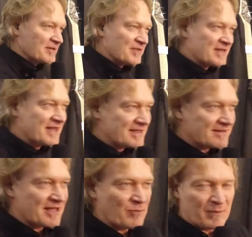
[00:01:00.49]
is something
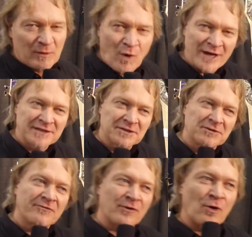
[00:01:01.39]
that we've been wanting to
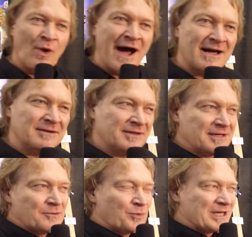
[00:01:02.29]
do for a while.
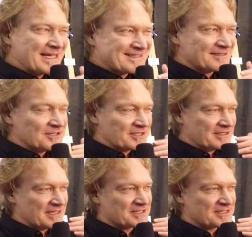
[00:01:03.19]
We like to look